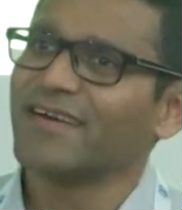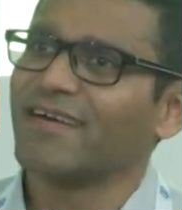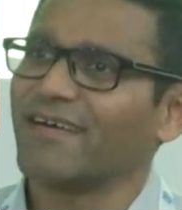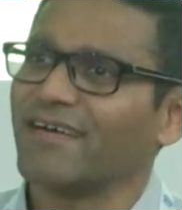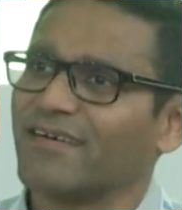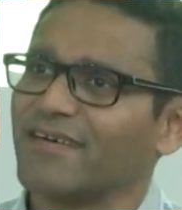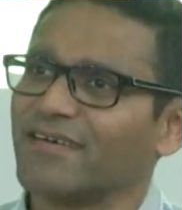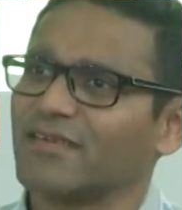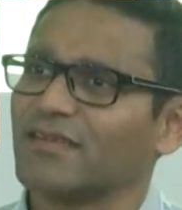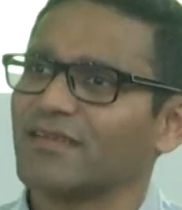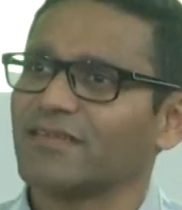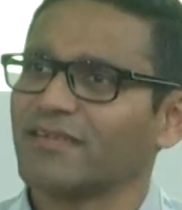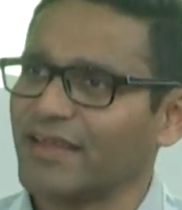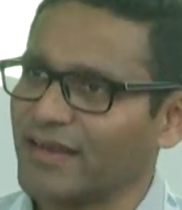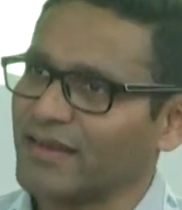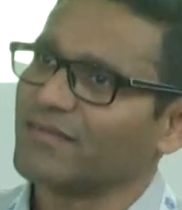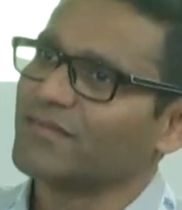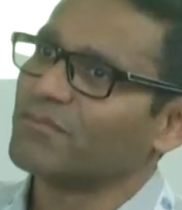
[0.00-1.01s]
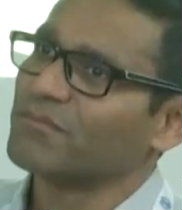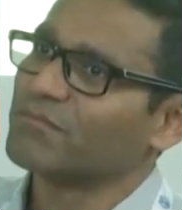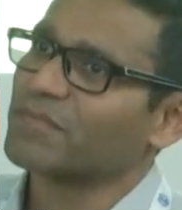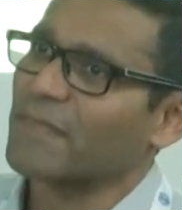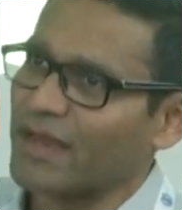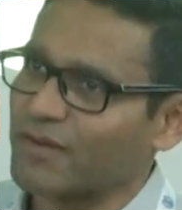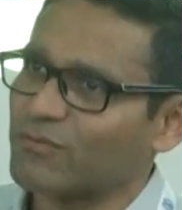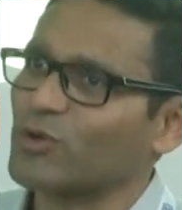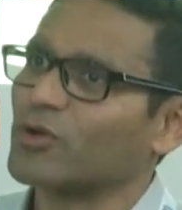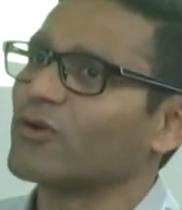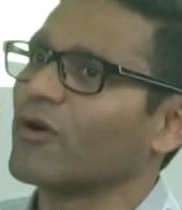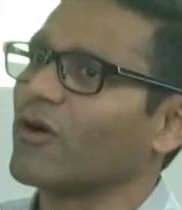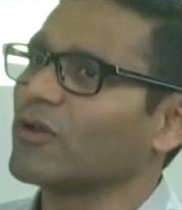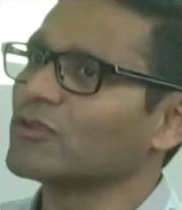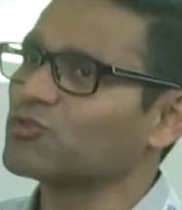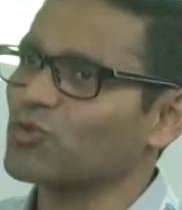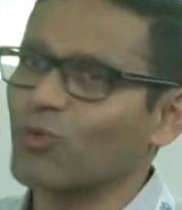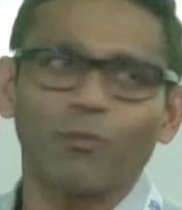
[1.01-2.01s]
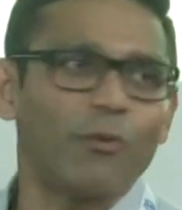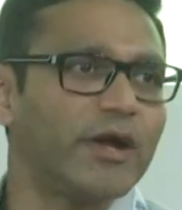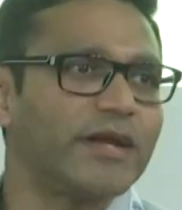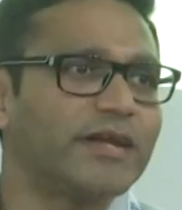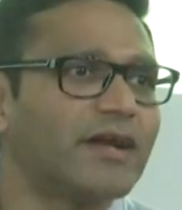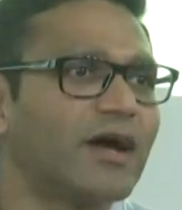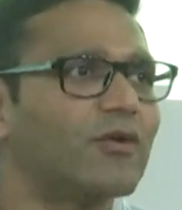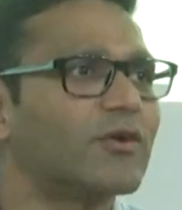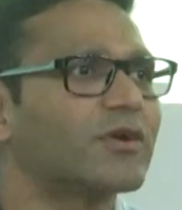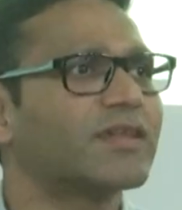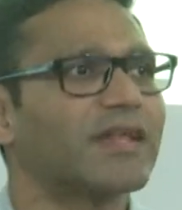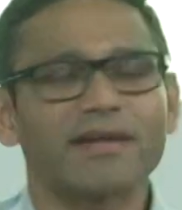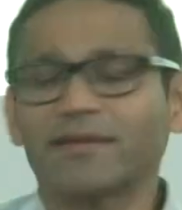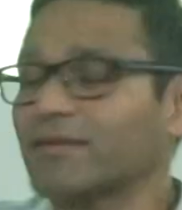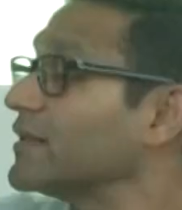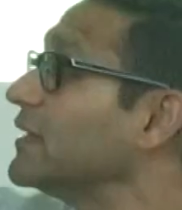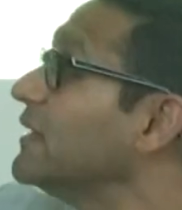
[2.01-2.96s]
Then I would also point out that